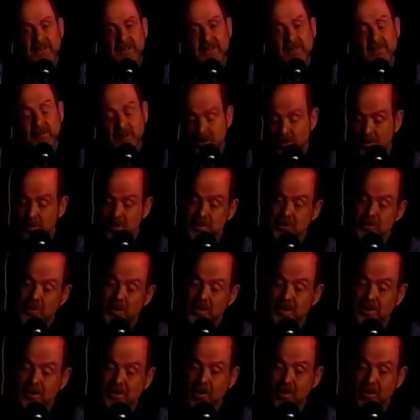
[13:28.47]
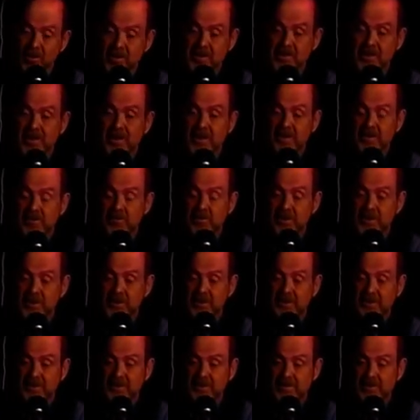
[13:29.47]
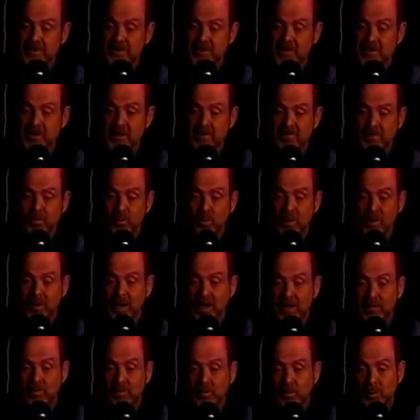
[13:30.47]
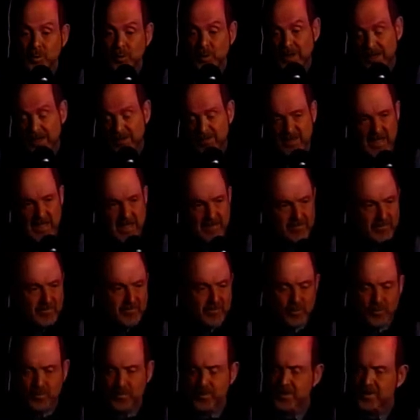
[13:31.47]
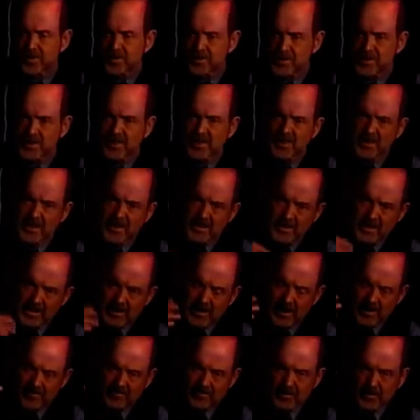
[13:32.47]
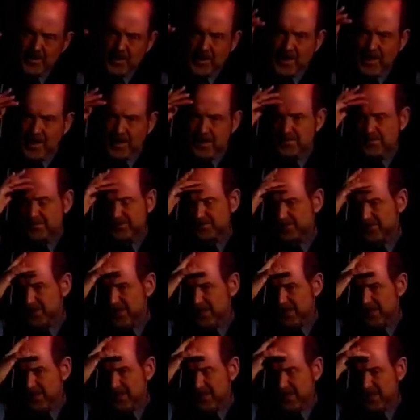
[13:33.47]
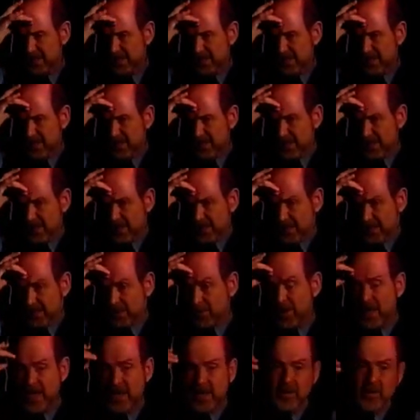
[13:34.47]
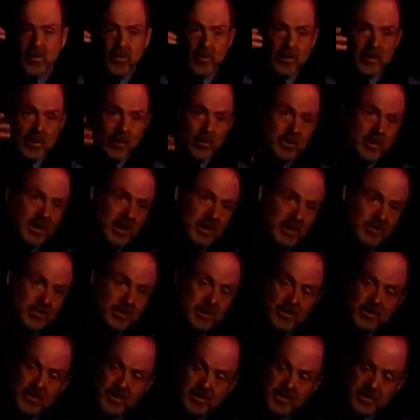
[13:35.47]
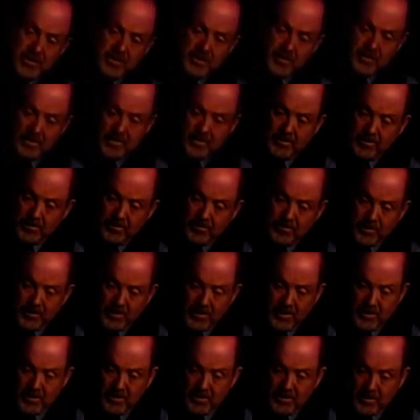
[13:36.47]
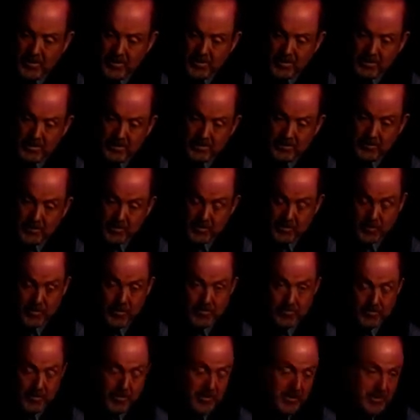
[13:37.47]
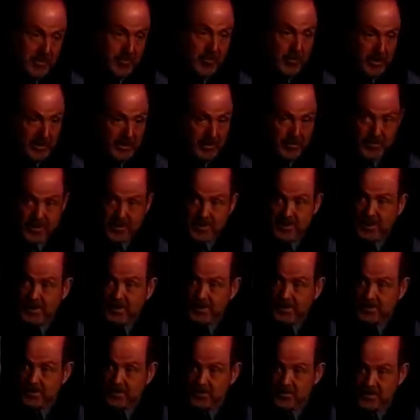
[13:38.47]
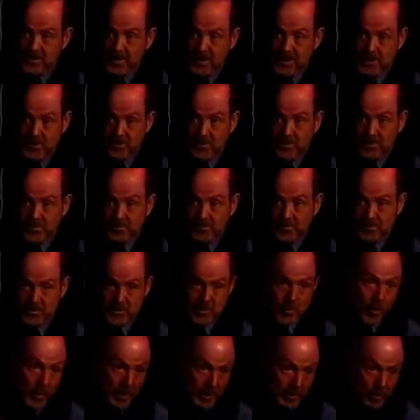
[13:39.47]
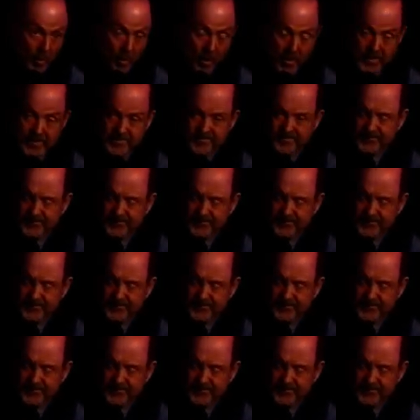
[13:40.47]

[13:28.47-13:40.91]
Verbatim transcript: But he also had a dark side, which I discovered one night when we went out to have a few beers after a game. Now, we had to go to Lodi because drinking uh, was very strict in Passaic in those days was 21.